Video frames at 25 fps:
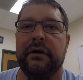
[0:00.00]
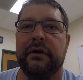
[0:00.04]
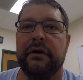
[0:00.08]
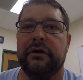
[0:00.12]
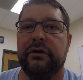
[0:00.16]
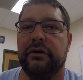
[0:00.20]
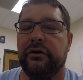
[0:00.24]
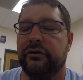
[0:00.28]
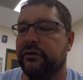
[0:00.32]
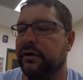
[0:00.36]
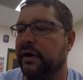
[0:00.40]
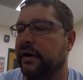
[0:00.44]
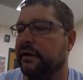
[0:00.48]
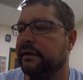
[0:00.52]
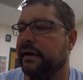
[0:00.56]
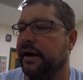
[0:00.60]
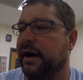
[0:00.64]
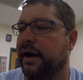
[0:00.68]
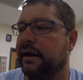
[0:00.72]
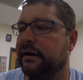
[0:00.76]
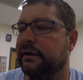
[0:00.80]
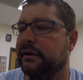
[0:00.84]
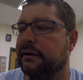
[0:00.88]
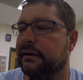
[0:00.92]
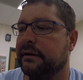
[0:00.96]
You take
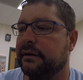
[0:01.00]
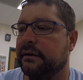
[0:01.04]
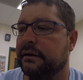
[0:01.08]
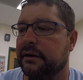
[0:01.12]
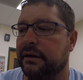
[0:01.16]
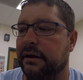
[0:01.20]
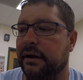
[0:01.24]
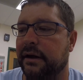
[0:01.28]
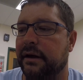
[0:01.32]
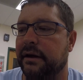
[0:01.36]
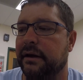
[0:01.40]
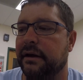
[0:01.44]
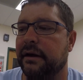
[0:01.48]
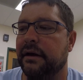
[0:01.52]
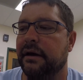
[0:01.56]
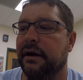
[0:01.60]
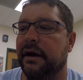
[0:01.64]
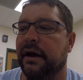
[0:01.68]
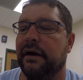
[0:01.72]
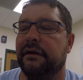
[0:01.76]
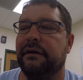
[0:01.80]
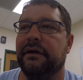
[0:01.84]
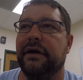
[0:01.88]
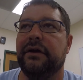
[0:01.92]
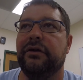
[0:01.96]
that, okay,
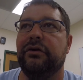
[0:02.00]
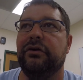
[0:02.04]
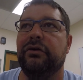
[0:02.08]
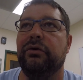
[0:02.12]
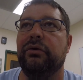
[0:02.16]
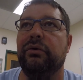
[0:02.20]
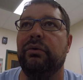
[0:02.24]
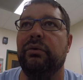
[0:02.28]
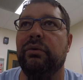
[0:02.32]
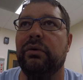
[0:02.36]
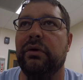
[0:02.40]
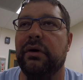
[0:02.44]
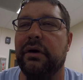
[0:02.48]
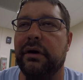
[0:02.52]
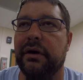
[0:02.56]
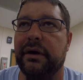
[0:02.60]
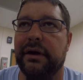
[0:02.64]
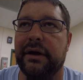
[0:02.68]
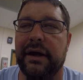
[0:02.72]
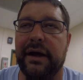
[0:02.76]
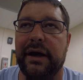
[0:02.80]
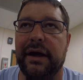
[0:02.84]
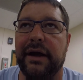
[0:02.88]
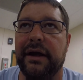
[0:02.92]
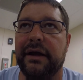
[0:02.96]
and then you
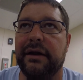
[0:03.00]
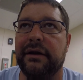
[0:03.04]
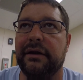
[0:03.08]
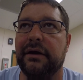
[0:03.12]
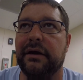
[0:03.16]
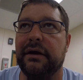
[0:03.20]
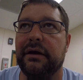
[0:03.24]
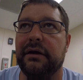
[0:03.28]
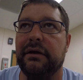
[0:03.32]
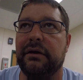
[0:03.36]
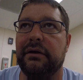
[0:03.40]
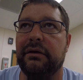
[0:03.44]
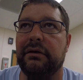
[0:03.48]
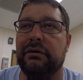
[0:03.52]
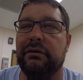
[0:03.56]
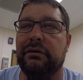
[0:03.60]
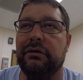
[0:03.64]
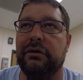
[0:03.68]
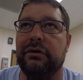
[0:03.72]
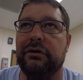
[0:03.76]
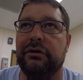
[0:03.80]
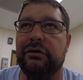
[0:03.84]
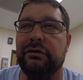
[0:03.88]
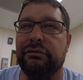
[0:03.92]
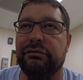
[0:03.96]
can
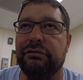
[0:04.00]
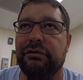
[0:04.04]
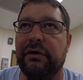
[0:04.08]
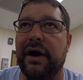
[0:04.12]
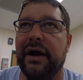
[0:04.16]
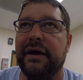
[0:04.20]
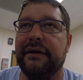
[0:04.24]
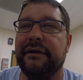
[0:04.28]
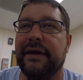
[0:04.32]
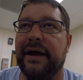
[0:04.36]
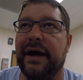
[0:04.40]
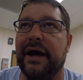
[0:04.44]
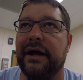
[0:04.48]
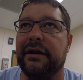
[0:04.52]
divide